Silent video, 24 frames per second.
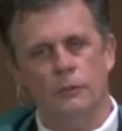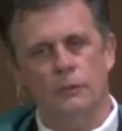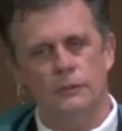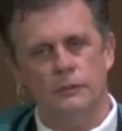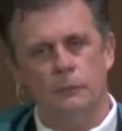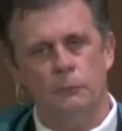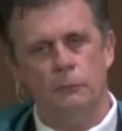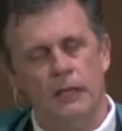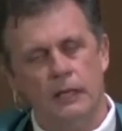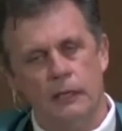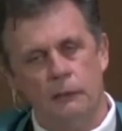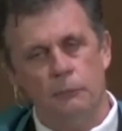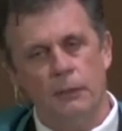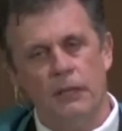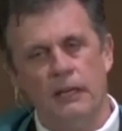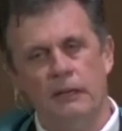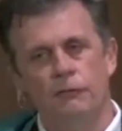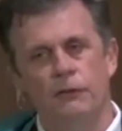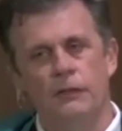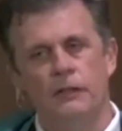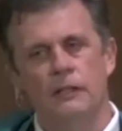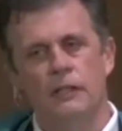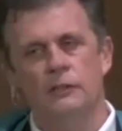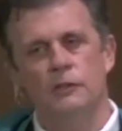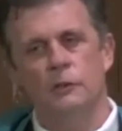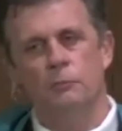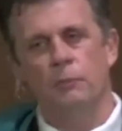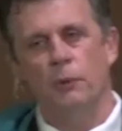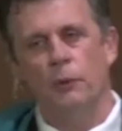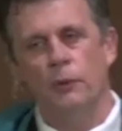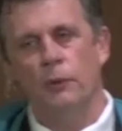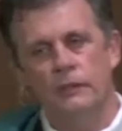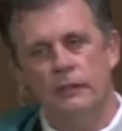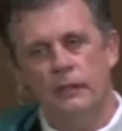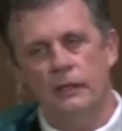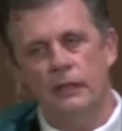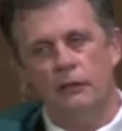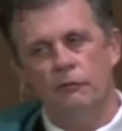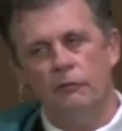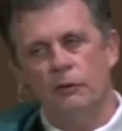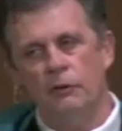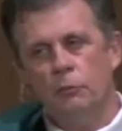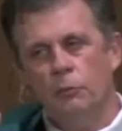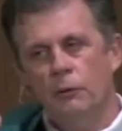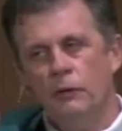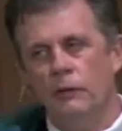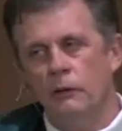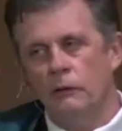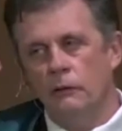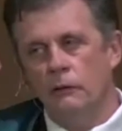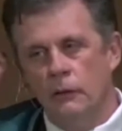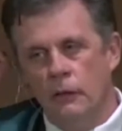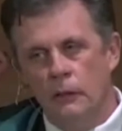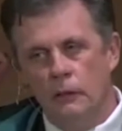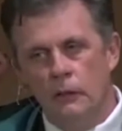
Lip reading: Because I mean, it can be even disappointing, even when you